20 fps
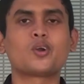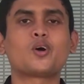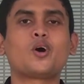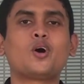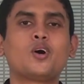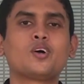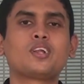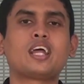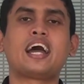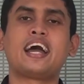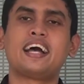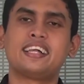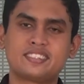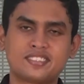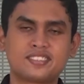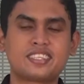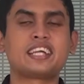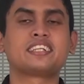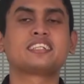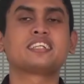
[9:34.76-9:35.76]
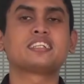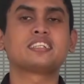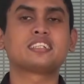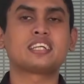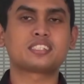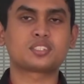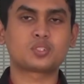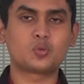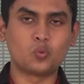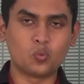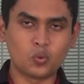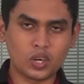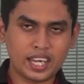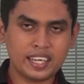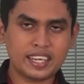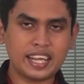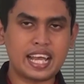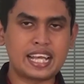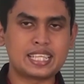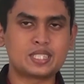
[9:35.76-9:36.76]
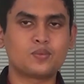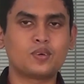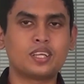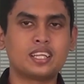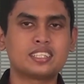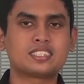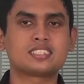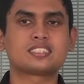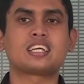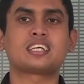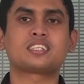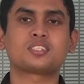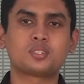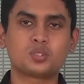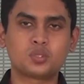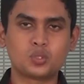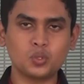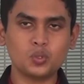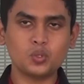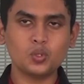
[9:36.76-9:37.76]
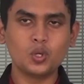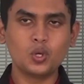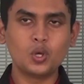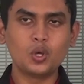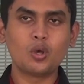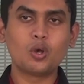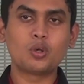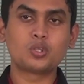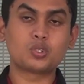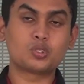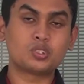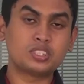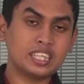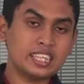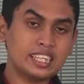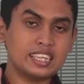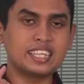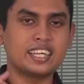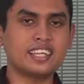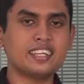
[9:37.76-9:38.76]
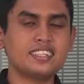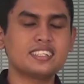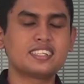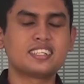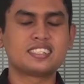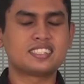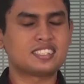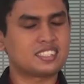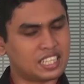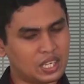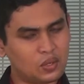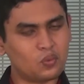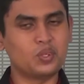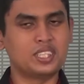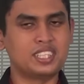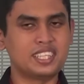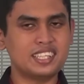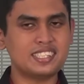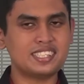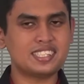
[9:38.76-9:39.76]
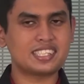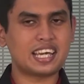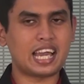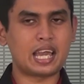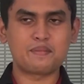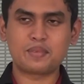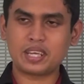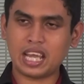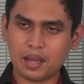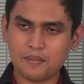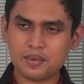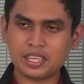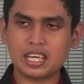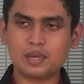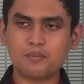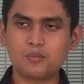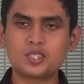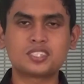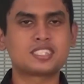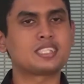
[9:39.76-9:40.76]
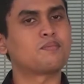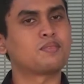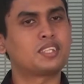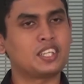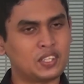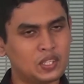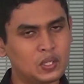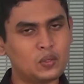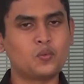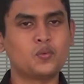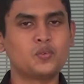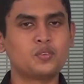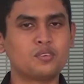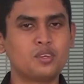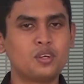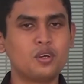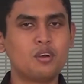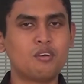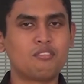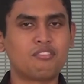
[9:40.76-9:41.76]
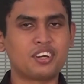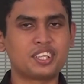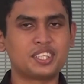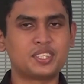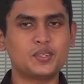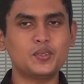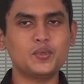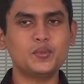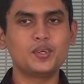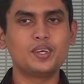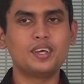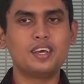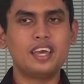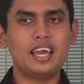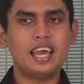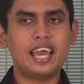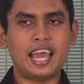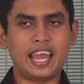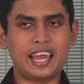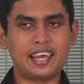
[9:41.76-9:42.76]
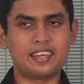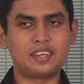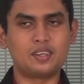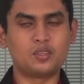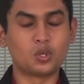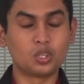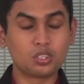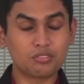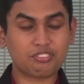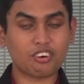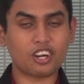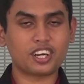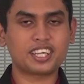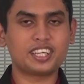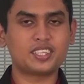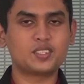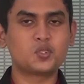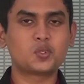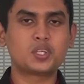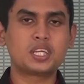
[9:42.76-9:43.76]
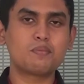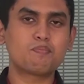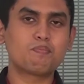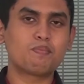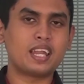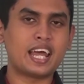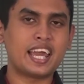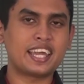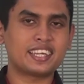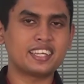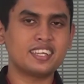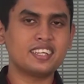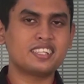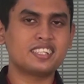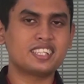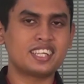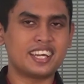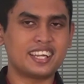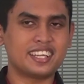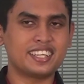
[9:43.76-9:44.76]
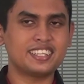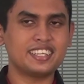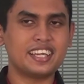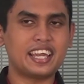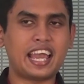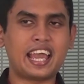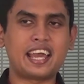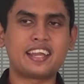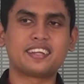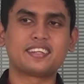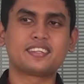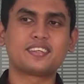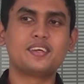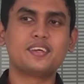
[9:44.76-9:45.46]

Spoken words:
on IELTS writing task 1 as well as task 2. So till then, stay with us. I'm coming up with something new for you, and don't forget to keep liking, sharing and